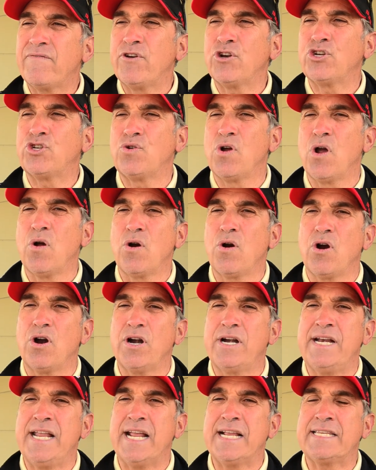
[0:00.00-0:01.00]
your stroke are
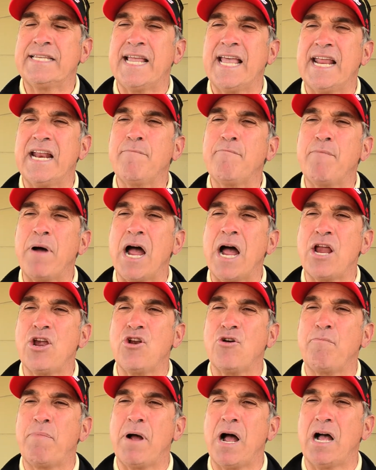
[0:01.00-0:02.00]
dictated by
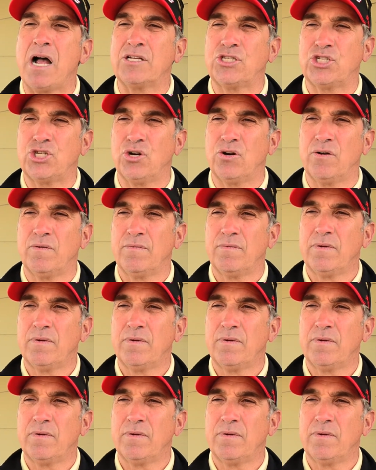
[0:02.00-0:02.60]
your posture.